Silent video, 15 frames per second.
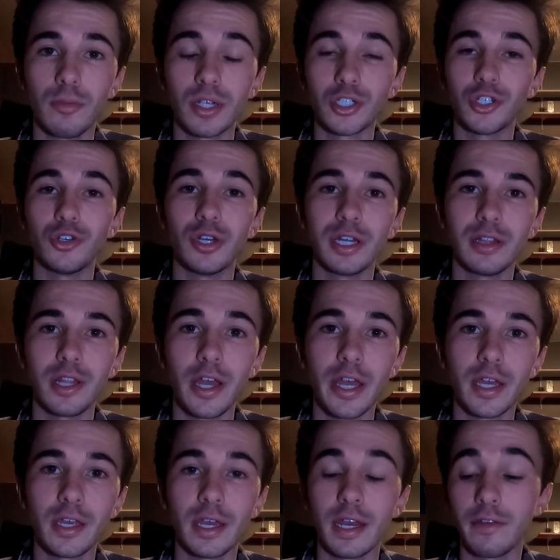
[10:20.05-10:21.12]
make sure you hit
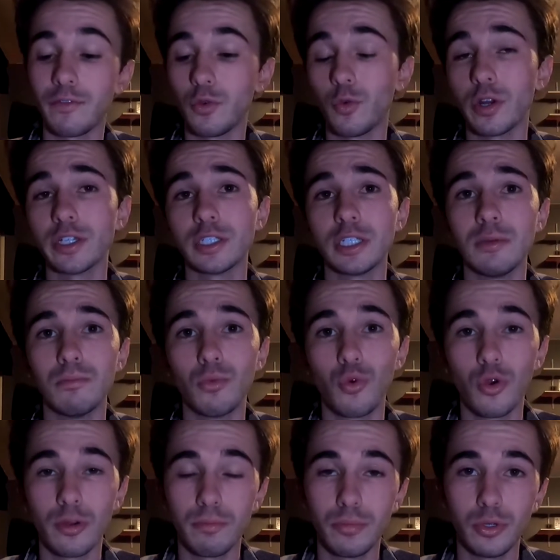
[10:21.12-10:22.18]
like, and if you want to see
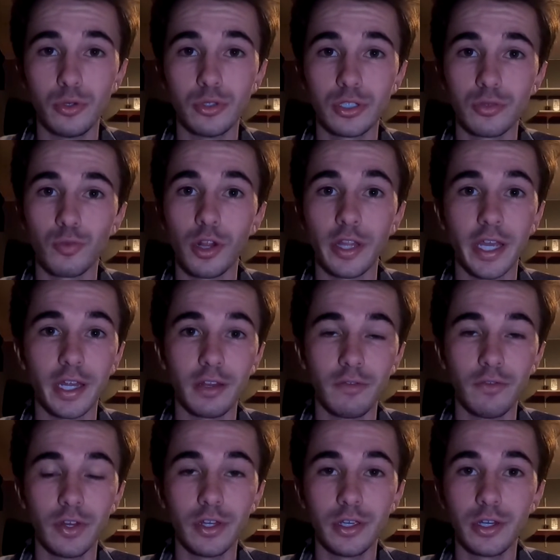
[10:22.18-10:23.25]
more booze related
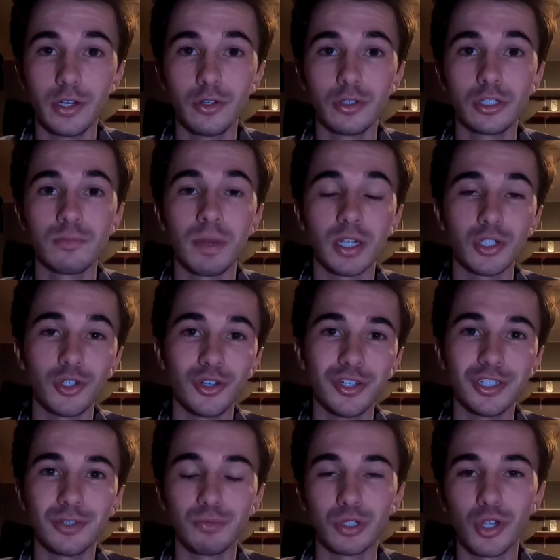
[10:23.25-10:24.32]
videos, make sure you
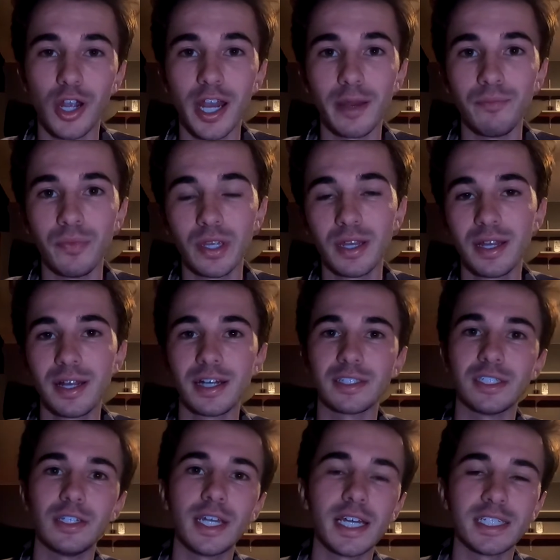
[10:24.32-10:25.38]
hit subscribe. I'll
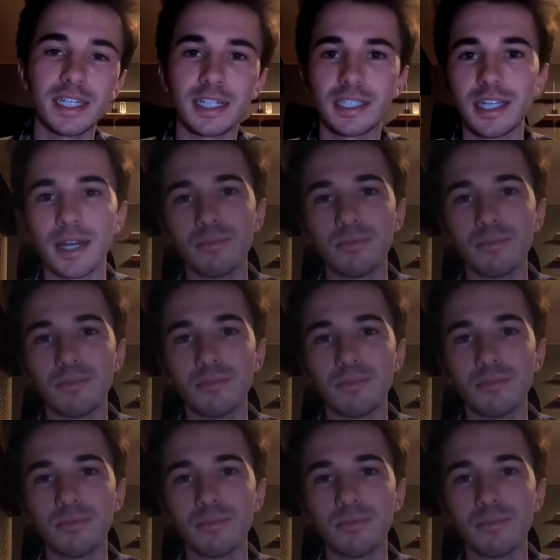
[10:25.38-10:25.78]
see you guys next